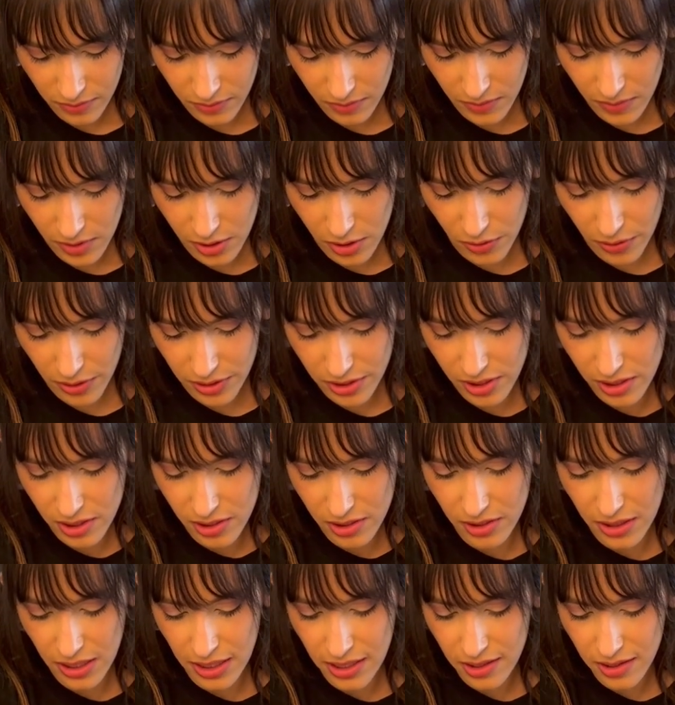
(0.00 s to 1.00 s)
So I
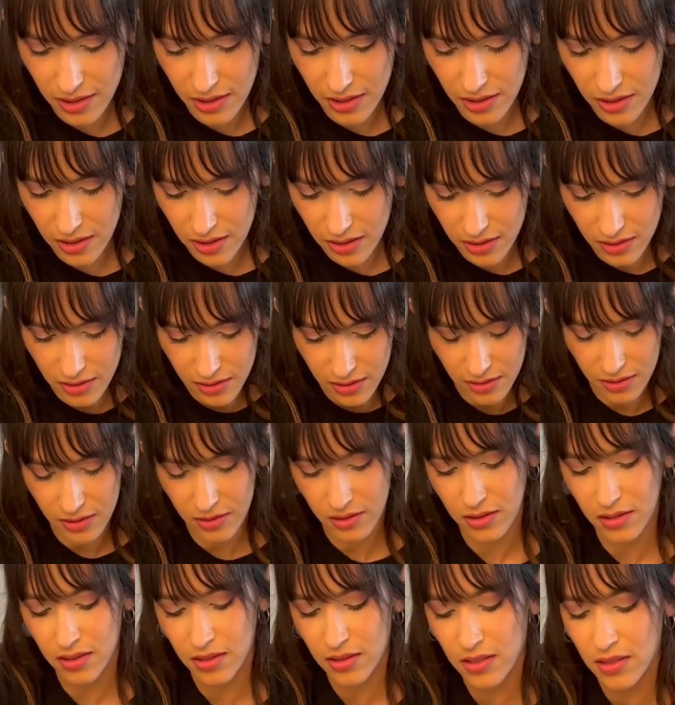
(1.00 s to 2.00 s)
just take a
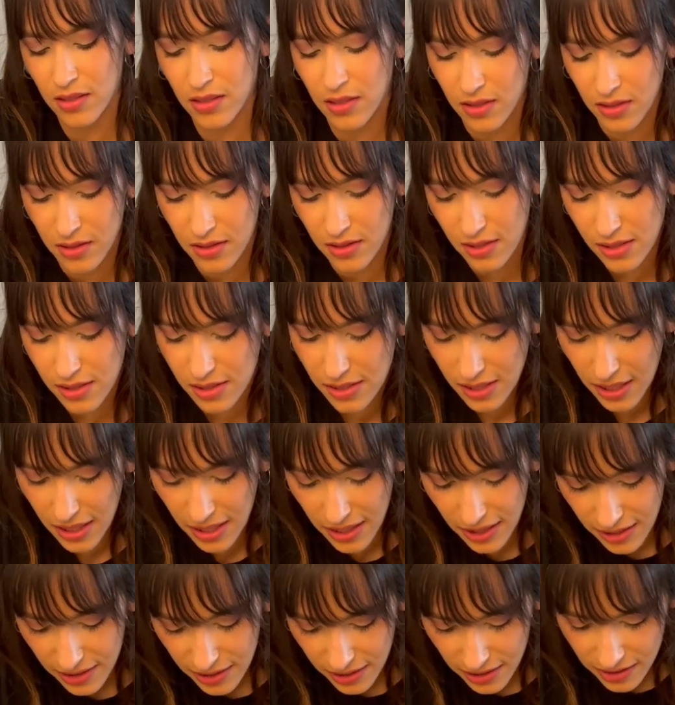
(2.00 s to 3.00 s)

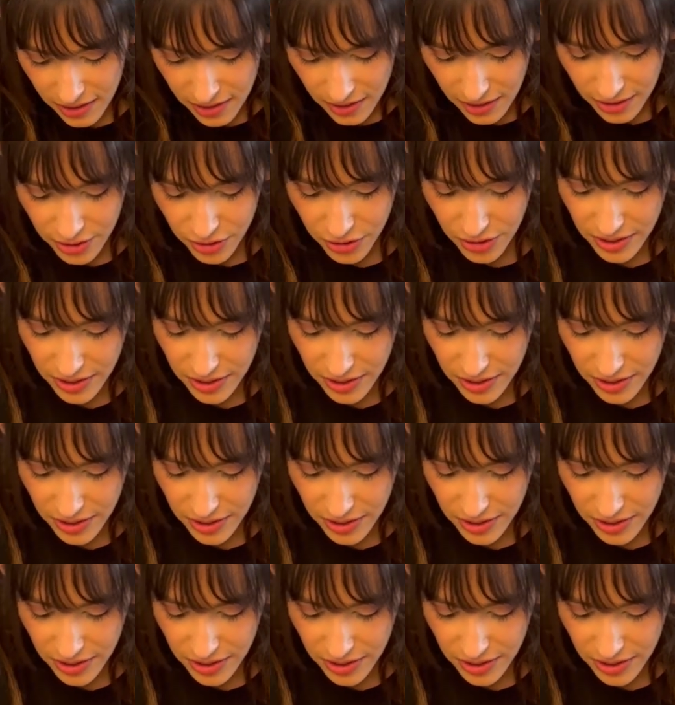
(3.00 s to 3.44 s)
side, I try